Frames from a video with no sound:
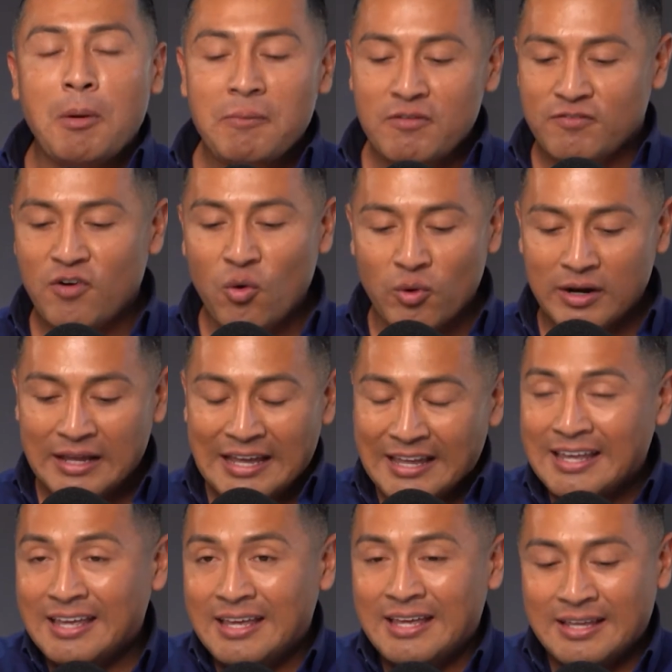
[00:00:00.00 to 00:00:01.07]
moving forward, it
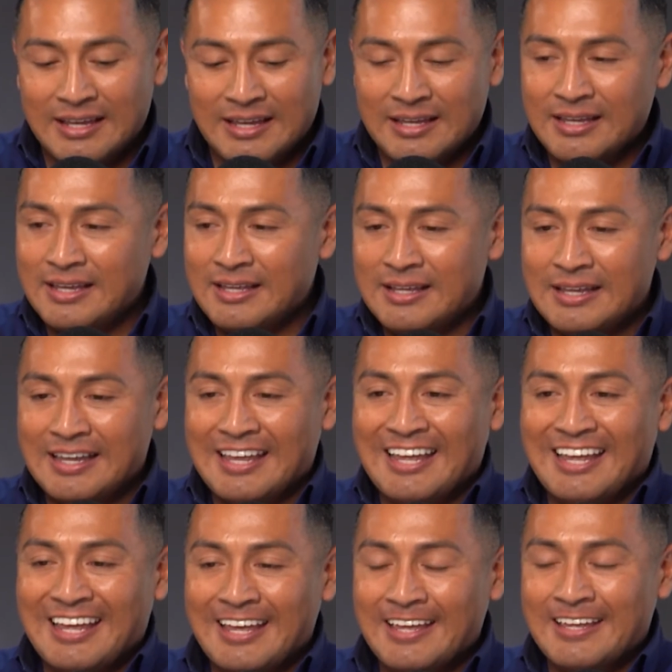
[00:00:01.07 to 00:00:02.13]
it it it it
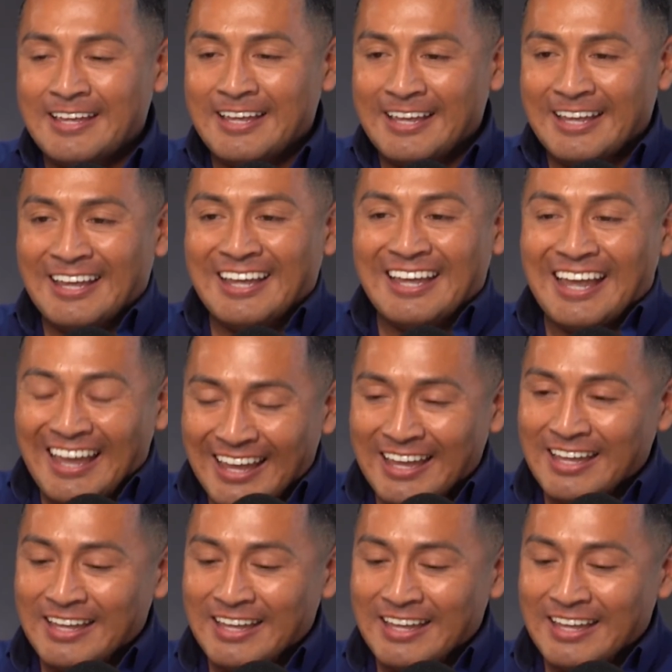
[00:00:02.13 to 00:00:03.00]
it it